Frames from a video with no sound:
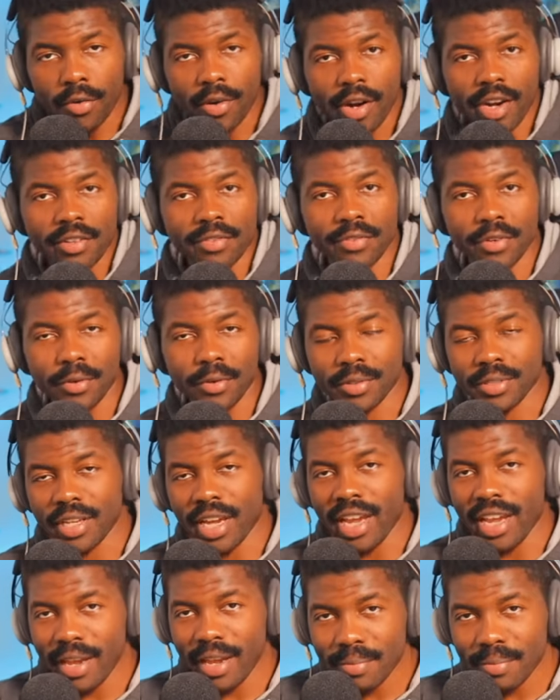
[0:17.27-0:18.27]
Alright folks,
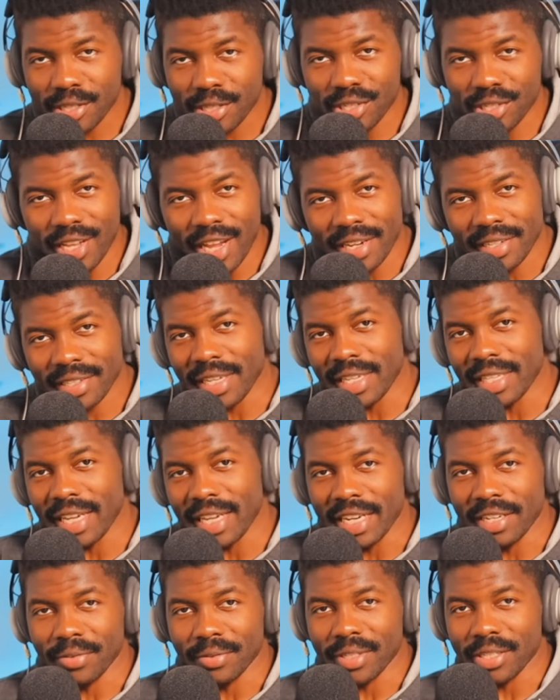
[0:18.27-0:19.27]
I am slightly
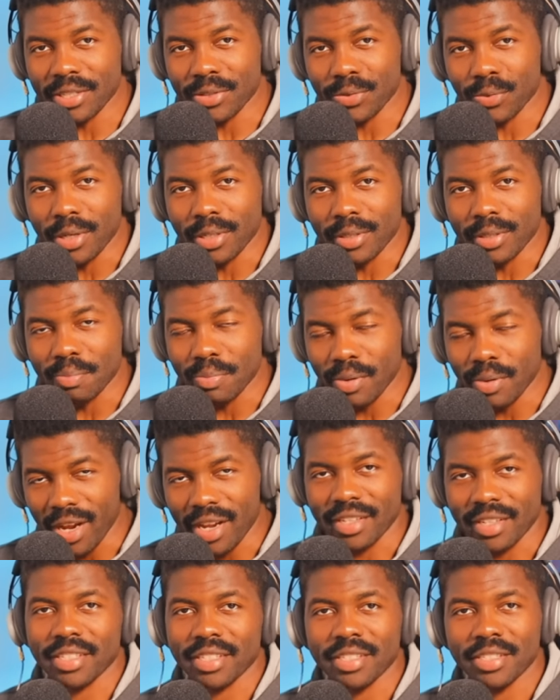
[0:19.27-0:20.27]
late on this one,
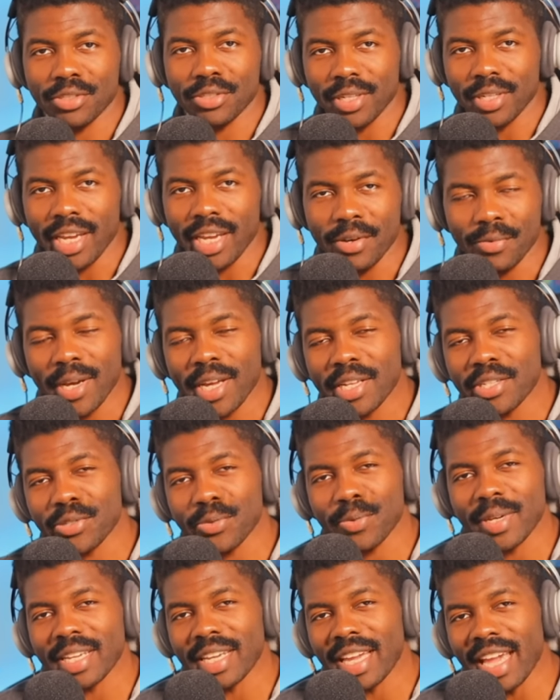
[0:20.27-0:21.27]
but today we are
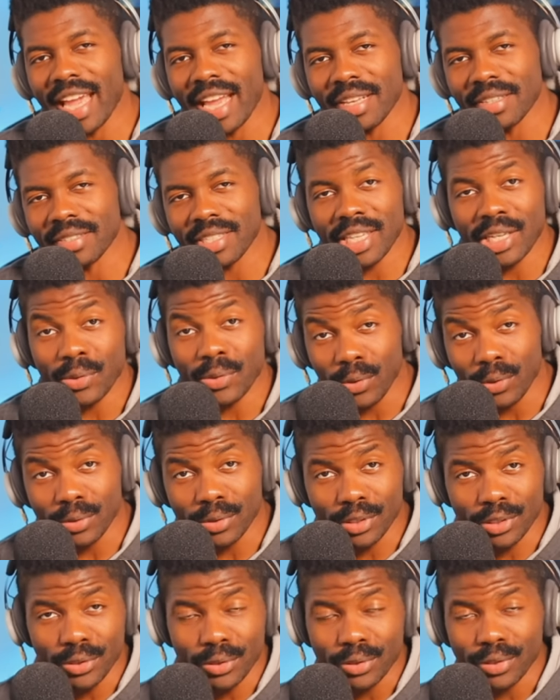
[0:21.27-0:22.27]
doing a sequel
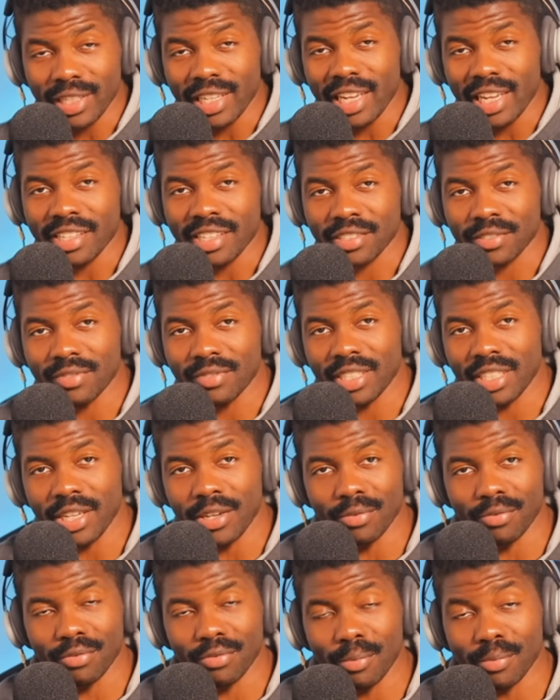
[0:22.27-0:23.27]
to the last
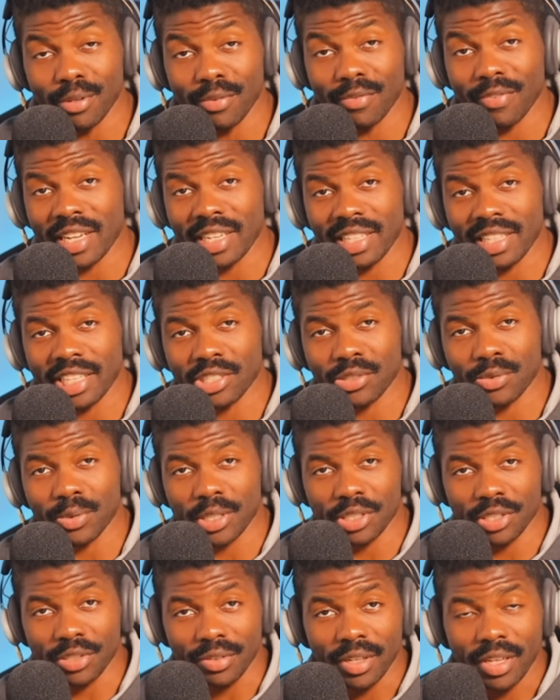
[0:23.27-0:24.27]
video from the Fat
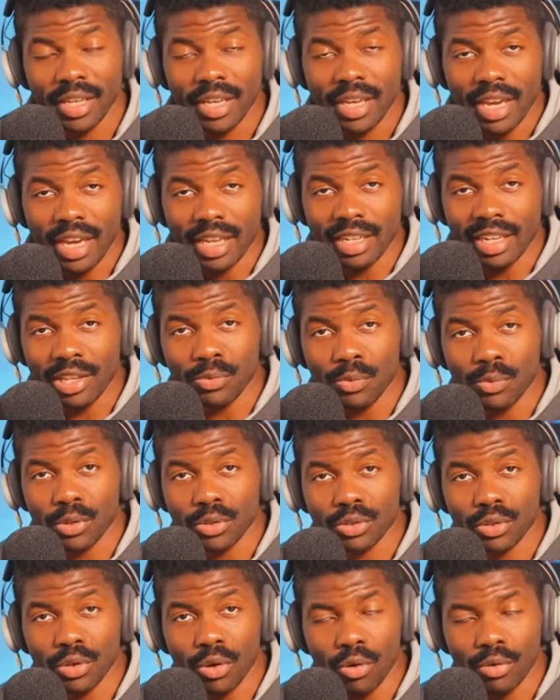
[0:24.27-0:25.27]
Electrician, and that
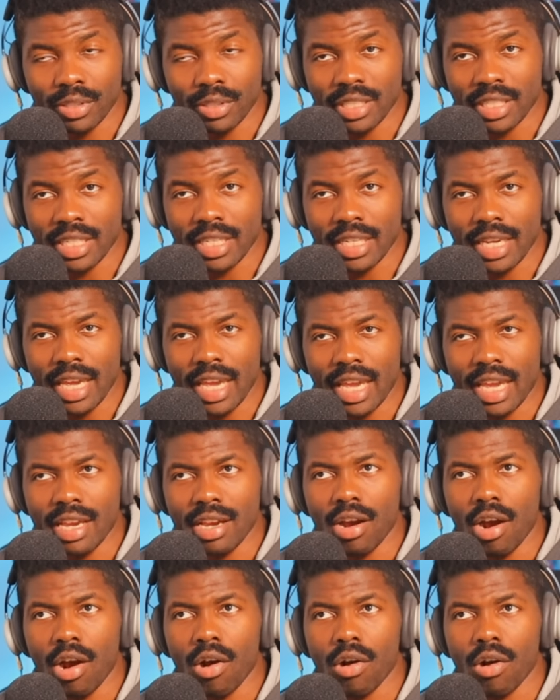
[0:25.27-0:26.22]
was on the A